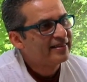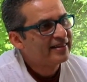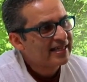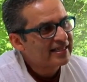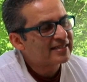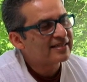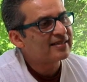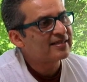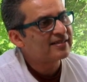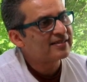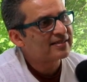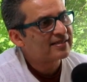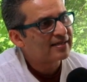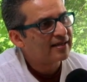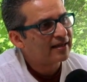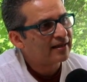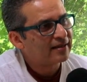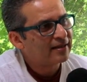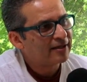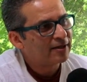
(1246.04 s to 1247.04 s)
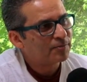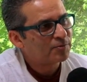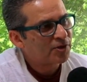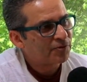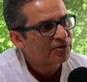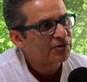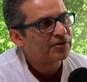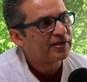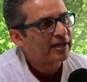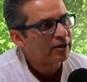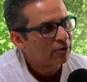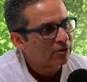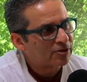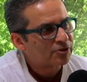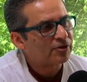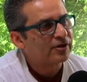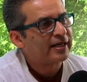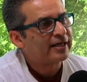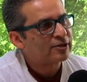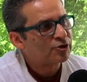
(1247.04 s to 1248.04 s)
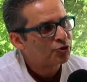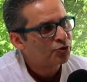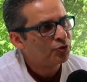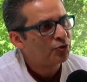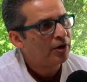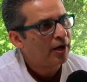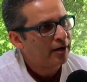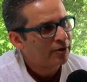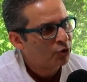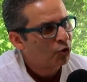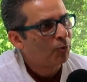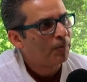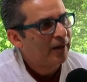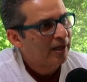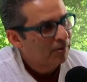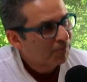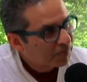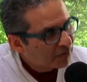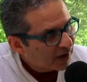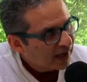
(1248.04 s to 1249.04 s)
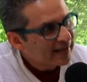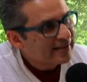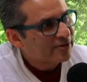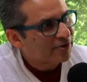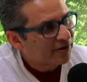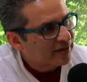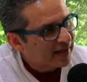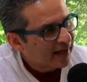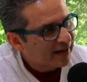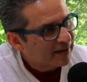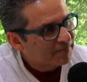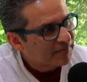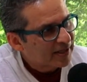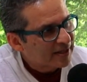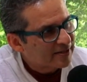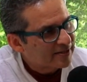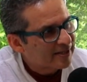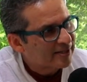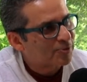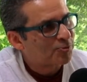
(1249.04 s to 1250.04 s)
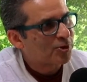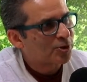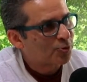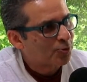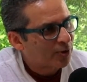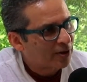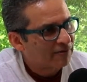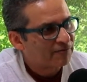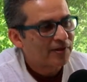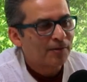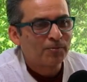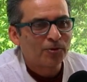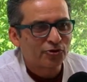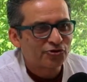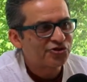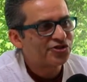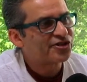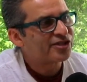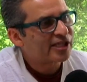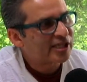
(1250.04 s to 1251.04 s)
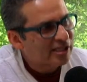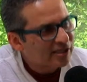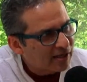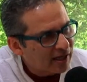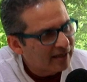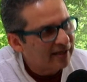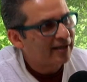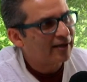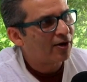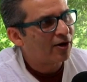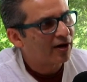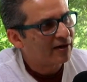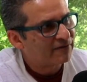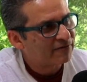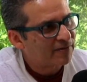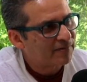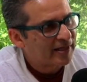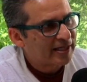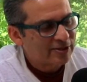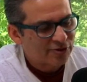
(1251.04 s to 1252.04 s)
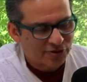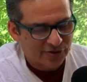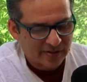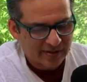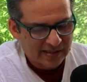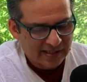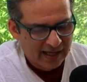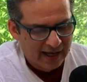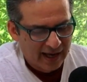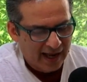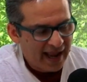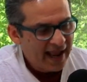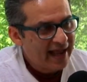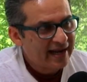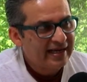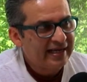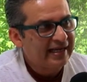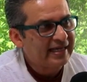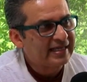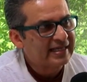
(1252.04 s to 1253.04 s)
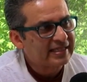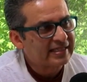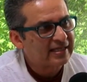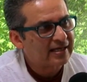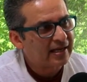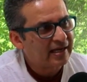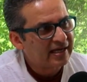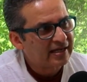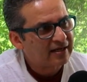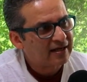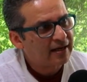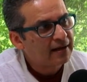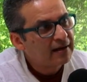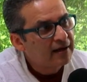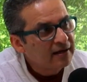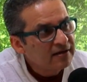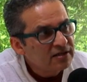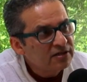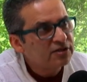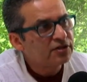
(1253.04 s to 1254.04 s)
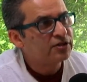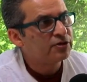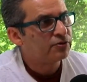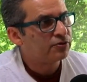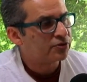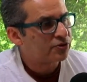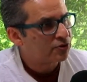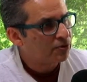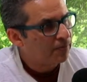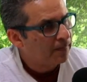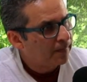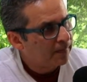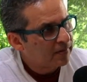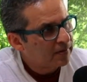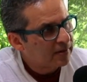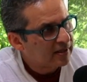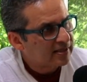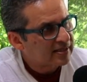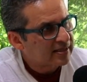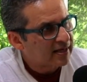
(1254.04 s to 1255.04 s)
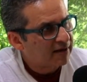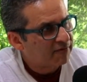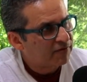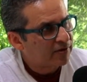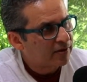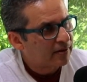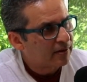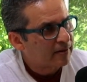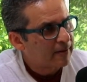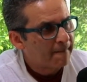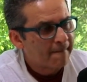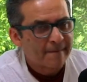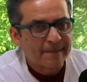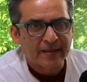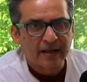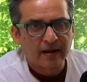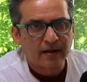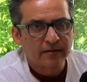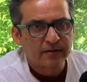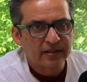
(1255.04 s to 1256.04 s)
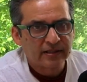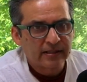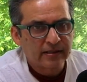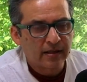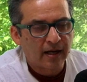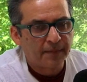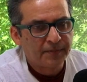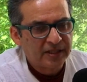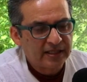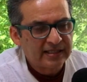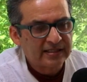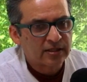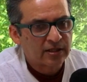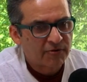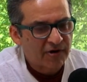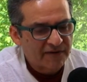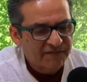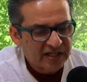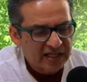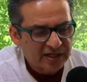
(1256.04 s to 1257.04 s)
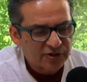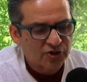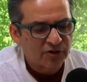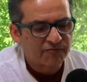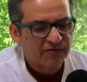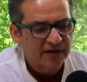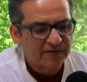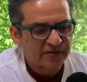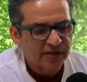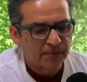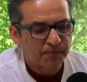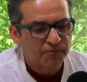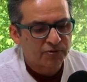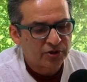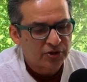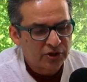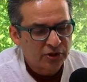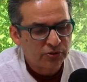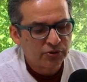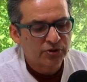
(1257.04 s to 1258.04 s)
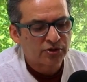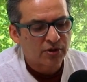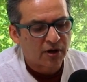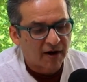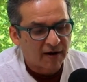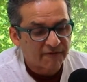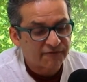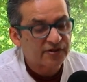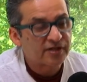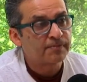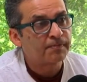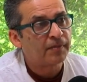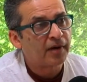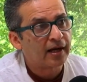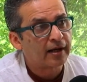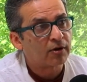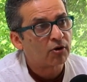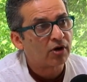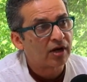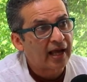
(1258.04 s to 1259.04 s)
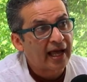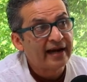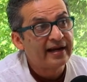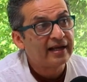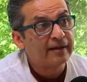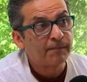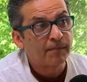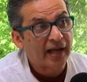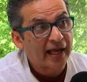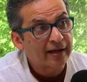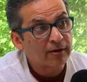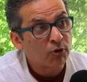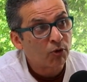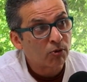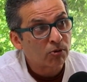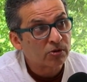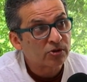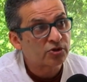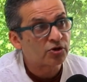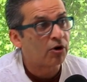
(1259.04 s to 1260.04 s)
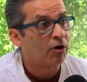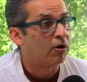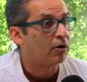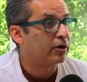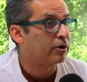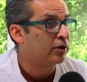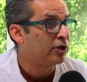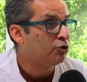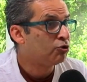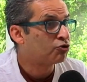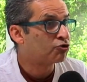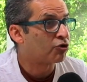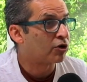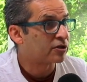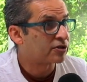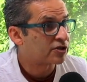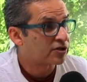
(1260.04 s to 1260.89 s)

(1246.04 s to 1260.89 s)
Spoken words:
This is the observatory that also led to a Nobel Prize on that, because this was one of the most stunning confirmations, and it continues to discover these gravitational waves are produced often by colliding black holes or neutron